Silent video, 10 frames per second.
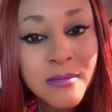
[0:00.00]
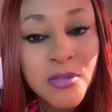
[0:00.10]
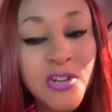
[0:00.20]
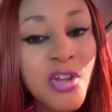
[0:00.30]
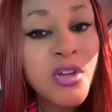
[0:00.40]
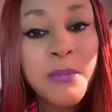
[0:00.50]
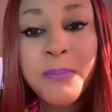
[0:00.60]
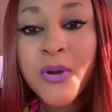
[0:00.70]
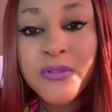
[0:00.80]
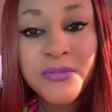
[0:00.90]
You're not going to
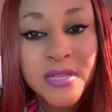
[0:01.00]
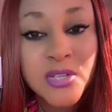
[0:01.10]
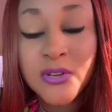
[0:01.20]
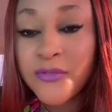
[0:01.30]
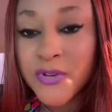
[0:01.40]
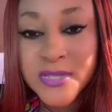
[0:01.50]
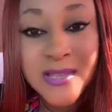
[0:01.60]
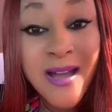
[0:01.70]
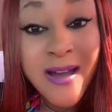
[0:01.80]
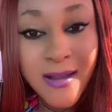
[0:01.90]
be perfect. None of us
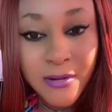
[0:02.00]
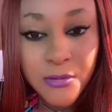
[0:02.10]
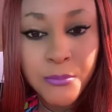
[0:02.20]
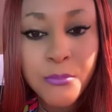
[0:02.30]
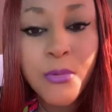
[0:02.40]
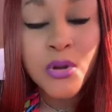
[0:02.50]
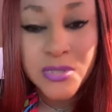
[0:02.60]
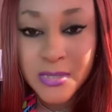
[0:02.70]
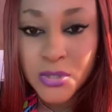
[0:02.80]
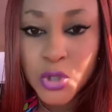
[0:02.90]
are.
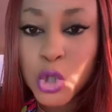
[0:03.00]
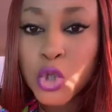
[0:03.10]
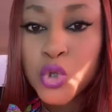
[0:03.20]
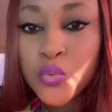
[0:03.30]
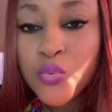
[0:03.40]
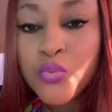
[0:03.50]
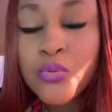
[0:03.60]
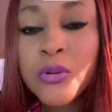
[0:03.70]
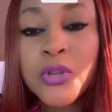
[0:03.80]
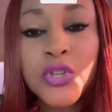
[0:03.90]
But
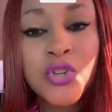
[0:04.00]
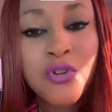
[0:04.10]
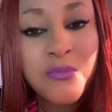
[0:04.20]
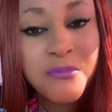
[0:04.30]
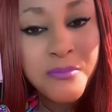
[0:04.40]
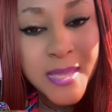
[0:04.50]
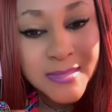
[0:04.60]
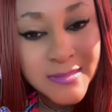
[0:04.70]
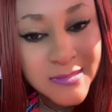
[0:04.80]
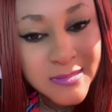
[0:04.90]
do your
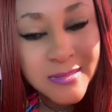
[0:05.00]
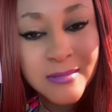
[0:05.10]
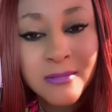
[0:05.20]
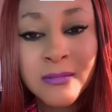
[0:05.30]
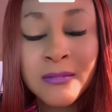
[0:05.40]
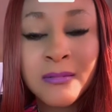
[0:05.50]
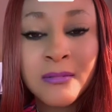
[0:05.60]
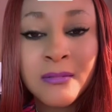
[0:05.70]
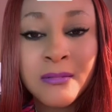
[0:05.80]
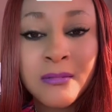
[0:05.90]
best.
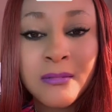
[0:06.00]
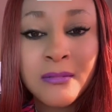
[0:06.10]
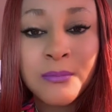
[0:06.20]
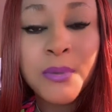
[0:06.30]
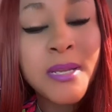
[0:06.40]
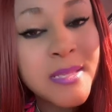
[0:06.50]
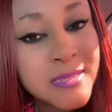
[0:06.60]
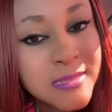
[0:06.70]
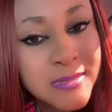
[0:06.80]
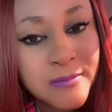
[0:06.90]

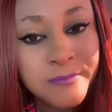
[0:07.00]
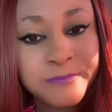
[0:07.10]
Please.